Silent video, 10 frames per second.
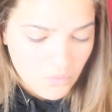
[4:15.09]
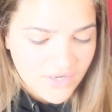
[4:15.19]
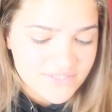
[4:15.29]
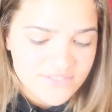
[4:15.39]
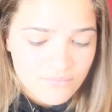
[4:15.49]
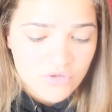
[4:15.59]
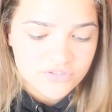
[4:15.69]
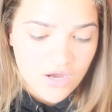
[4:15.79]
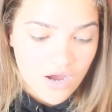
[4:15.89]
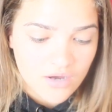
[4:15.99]
What is the
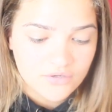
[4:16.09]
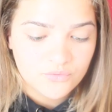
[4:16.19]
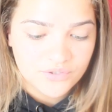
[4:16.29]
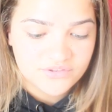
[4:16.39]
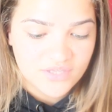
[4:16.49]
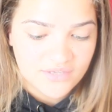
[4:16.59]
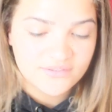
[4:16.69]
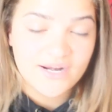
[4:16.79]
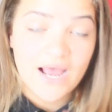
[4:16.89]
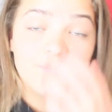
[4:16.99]
most awkward thing
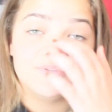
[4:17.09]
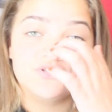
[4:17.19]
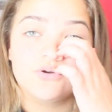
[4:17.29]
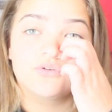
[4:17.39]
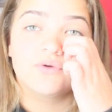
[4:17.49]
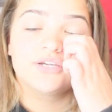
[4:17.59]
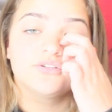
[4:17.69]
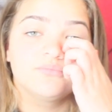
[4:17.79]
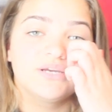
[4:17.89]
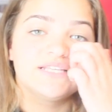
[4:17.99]
that happens to you on a
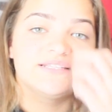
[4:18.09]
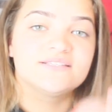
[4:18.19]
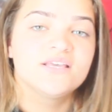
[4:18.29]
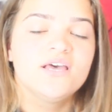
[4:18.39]
regular basis?